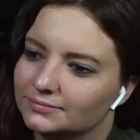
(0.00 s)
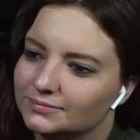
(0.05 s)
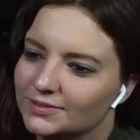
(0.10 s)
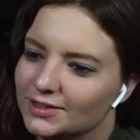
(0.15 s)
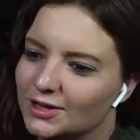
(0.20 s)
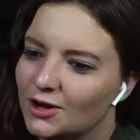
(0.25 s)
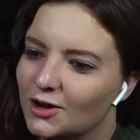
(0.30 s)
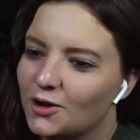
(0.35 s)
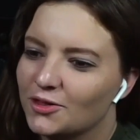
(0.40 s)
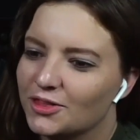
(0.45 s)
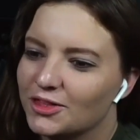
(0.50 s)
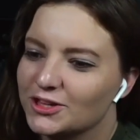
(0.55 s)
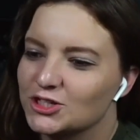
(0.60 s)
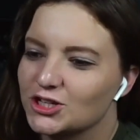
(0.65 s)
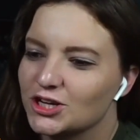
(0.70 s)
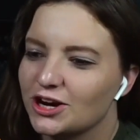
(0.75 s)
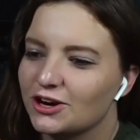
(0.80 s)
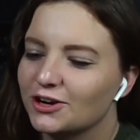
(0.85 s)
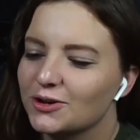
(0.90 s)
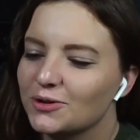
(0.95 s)
Oh, the
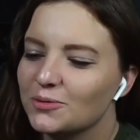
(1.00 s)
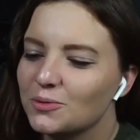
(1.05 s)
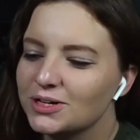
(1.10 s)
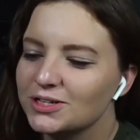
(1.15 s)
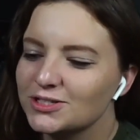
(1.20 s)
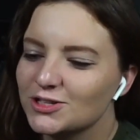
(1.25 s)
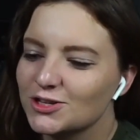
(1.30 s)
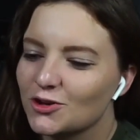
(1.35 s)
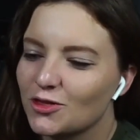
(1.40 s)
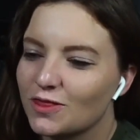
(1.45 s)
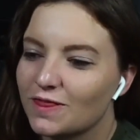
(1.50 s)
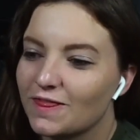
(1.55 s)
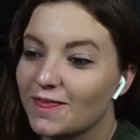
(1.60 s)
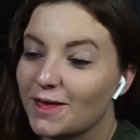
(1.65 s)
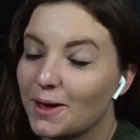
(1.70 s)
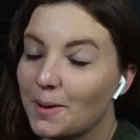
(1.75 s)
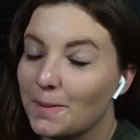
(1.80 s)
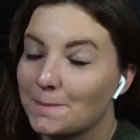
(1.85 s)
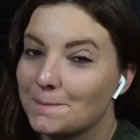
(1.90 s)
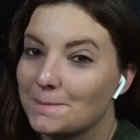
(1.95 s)
cherry ones are
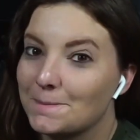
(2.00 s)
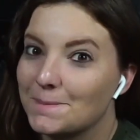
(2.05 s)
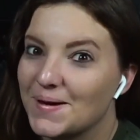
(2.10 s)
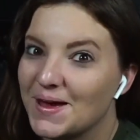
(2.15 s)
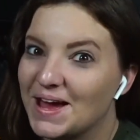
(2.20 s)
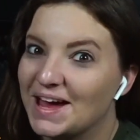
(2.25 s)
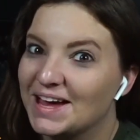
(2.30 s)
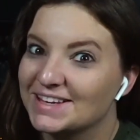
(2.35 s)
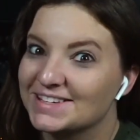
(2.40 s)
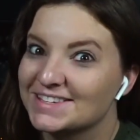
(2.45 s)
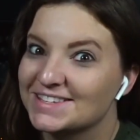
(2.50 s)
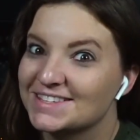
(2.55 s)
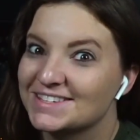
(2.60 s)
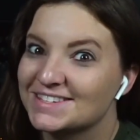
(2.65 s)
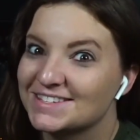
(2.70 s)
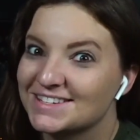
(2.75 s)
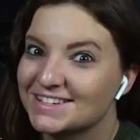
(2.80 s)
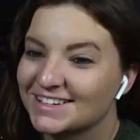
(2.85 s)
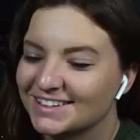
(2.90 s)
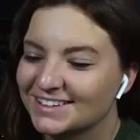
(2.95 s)
the
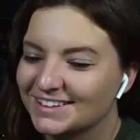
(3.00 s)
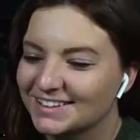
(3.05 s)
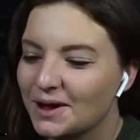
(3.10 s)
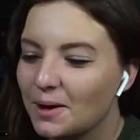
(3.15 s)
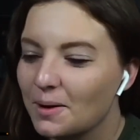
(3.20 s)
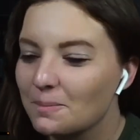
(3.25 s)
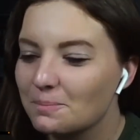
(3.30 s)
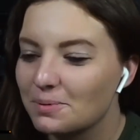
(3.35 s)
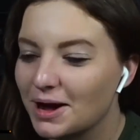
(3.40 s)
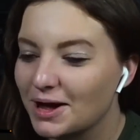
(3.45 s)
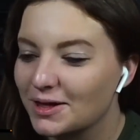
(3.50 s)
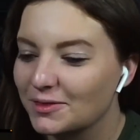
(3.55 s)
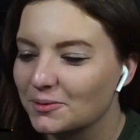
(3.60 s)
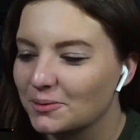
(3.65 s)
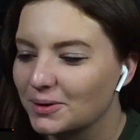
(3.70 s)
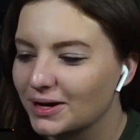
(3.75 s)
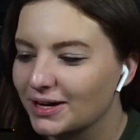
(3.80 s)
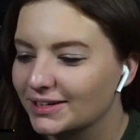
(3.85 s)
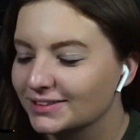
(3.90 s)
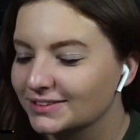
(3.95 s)
best, by the
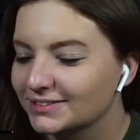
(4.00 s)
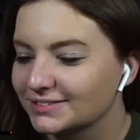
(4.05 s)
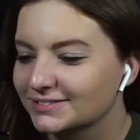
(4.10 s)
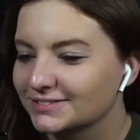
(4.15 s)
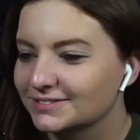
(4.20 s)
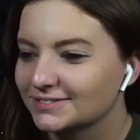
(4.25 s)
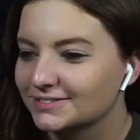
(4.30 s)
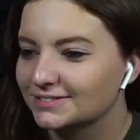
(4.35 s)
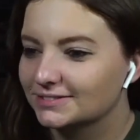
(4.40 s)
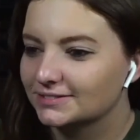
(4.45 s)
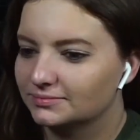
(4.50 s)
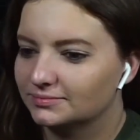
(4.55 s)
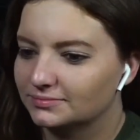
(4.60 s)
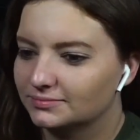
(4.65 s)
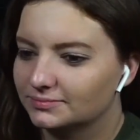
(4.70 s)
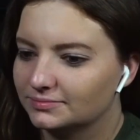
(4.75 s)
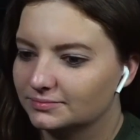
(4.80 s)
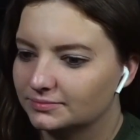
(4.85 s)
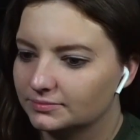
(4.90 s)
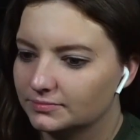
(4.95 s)
way.
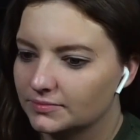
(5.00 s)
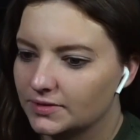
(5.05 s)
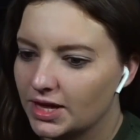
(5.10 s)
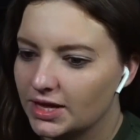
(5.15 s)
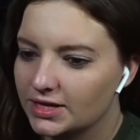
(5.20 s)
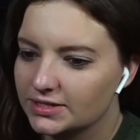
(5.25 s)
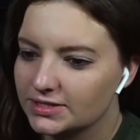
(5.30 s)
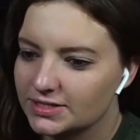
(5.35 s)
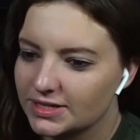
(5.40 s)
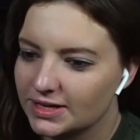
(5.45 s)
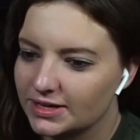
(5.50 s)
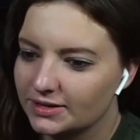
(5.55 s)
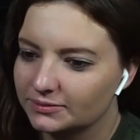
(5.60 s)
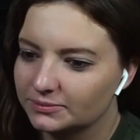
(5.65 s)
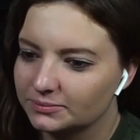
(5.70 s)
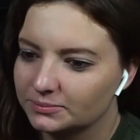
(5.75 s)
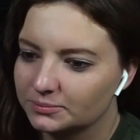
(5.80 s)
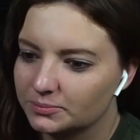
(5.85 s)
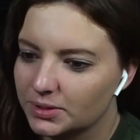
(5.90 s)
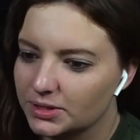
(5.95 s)
Hands down,
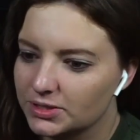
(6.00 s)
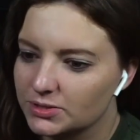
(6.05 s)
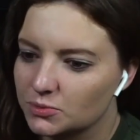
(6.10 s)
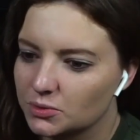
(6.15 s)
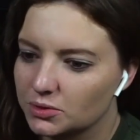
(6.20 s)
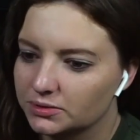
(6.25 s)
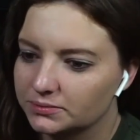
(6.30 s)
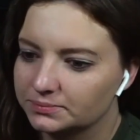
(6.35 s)
best one.